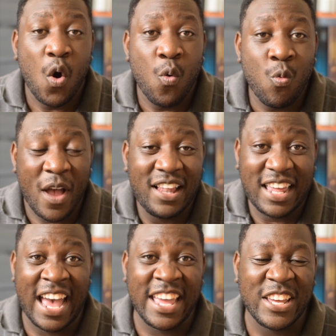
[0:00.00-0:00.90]
Well,
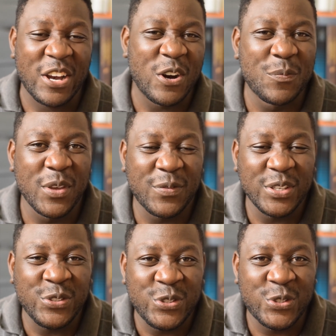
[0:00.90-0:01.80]
I hope you've
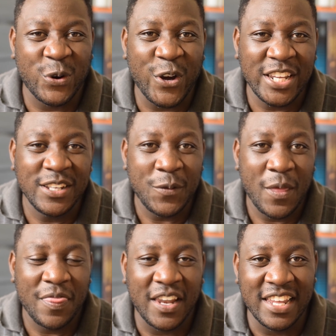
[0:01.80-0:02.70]
enjoyed
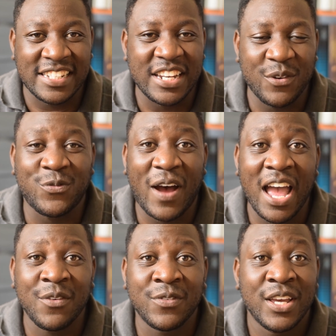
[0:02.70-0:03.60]
the Lesson in
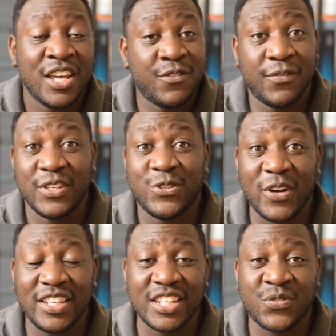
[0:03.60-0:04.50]
5. If you've
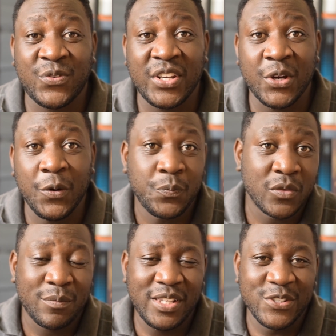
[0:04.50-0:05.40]
enjoyed this video,
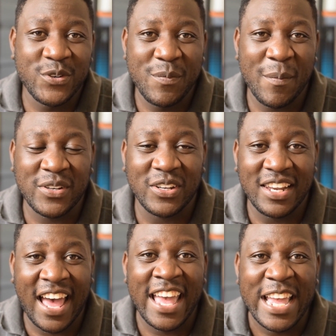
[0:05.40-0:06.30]
please remember to
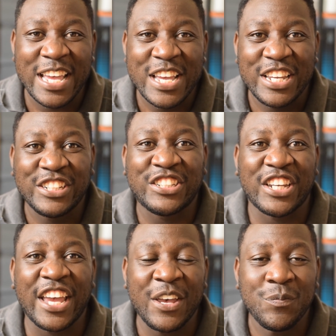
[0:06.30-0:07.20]
like,
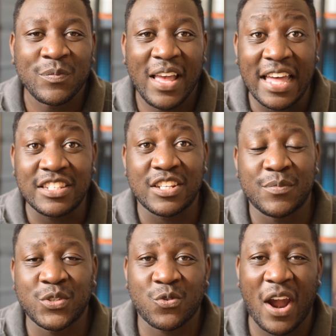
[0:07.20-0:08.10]
share, and
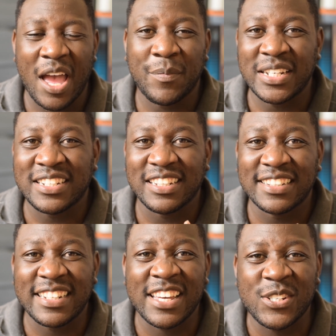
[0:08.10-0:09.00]
subscribe. Until
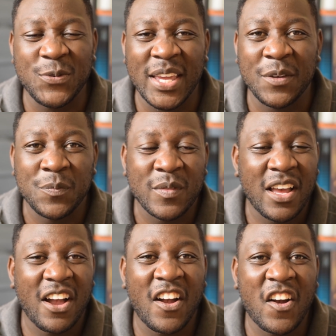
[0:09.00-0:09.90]
next week,
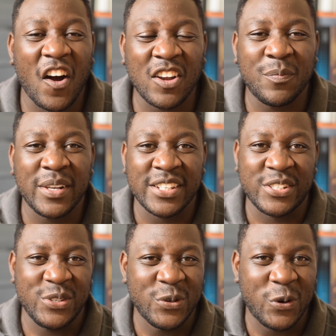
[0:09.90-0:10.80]
God
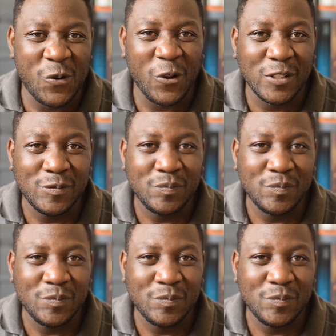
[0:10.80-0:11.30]
bless you all.